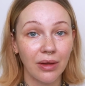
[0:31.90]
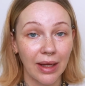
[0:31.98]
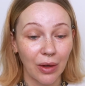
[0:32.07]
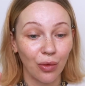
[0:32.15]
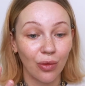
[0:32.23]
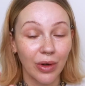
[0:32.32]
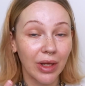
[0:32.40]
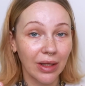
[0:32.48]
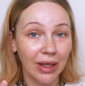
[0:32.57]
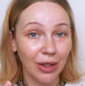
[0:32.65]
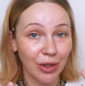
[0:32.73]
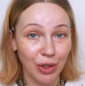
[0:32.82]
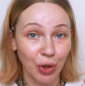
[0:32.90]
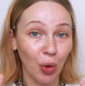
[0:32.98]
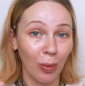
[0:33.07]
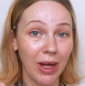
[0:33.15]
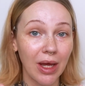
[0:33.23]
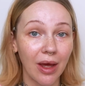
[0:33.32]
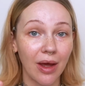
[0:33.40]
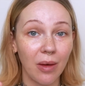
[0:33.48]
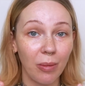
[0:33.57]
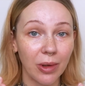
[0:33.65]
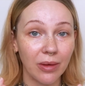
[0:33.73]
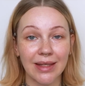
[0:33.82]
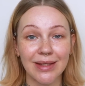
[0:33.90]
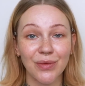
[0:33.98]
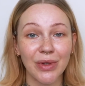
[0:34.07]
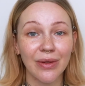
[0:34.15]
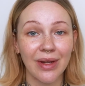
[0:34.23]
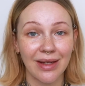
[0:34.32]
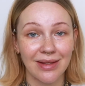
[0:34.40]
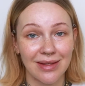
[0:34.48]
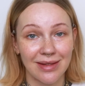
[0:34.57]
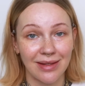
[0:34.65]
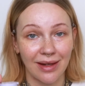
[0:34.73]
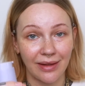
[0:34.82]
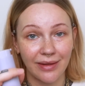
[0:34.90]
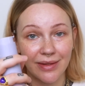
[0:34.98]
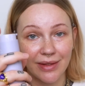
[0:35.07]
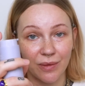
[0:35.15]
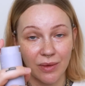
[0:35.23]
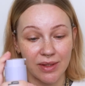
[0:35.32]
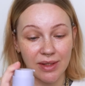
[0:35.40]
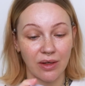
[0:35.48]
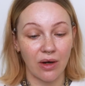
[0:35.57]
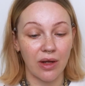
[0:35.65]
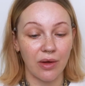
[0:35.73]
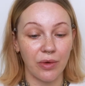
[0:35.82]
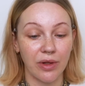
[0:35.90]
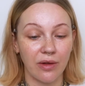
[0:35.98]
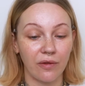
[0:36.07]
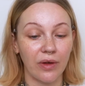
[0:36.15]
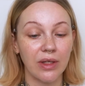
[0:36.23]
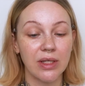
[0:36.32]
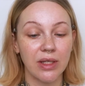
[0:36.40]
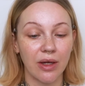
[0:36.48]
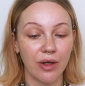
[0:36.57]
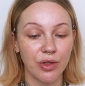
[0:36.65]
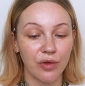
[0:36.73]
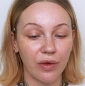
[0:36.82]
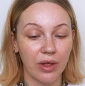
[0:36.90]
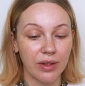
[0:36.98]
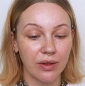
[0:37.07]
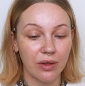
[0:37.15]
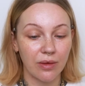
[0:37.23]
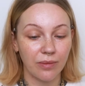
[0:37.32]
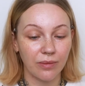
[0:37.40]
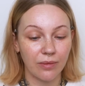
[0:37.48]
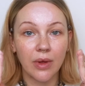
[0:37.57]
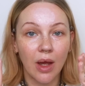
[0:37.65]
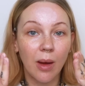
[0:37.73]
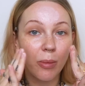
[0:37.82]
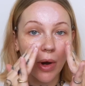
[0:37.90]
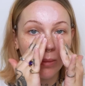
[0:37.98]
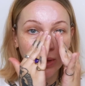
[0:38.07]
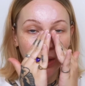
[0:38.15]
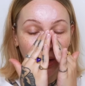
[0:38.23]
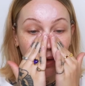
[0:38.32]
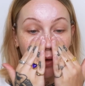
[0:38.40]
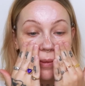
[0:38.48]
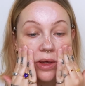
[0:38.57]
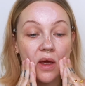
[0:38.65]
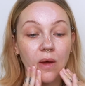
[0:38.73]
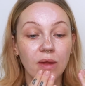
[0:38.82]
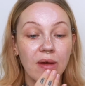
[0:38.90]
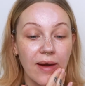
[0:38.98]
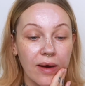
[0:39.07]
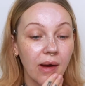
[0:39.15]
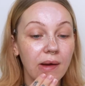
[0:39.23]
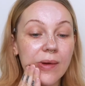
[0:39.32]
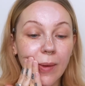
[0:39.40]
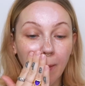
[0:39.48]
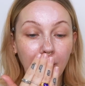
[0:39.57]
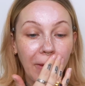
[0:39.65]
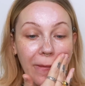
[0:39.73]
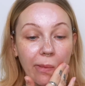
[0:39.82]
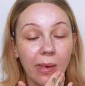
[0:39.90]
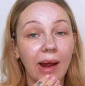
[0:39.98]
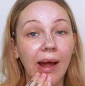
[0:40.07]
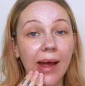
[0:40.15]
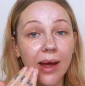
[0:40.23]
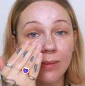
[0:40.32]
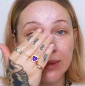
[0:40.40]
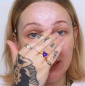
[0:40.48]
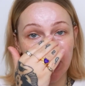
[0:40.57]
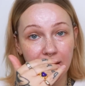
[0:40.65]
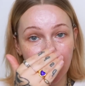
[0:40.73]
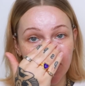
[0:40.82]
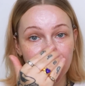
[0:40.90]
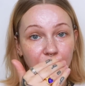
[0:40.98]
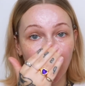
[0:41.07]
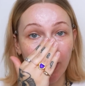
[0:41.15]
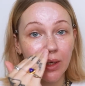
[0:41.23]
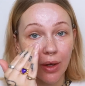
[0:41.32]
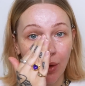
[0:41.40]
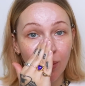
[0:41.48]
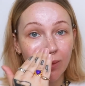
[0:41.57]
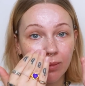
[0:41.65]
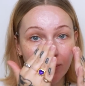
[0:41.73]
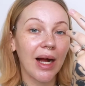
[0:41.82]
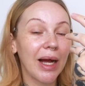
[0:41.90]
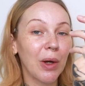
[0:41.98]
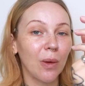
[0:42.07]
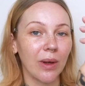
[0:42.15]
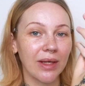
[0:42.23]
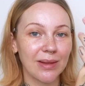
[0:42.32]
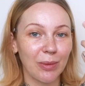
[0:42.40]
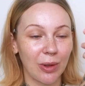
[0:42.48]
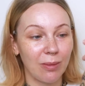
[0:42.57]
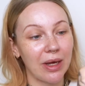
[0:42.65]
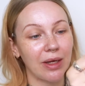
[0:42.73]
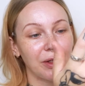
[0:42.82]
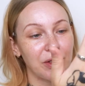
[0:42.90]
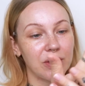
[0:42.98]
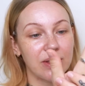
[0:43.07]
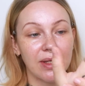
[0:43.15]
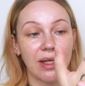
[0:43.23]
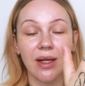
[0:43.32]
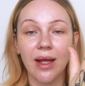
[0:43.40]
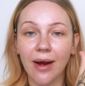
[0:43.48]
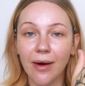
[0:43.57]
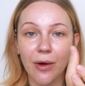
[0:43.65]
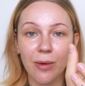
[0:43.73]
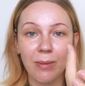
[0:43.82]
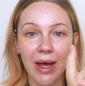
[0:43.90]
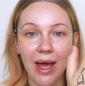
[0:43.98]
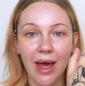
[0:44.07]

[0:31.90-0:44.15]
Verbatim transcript: like really do makeup. It's real nice and sunny, so we're starting with the Fenty Hydravizor. I'm probably not going out there, but I am sitting next to a window. I always put my extra skincare on my